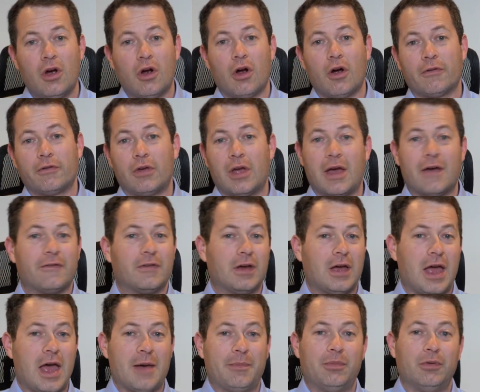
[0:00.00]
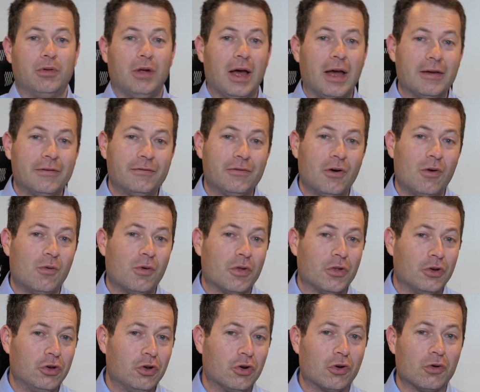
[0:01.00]
or if you have an Apple iPhone, one of
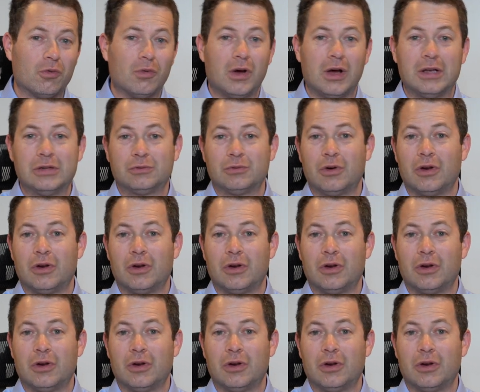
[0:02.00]
the newer ones,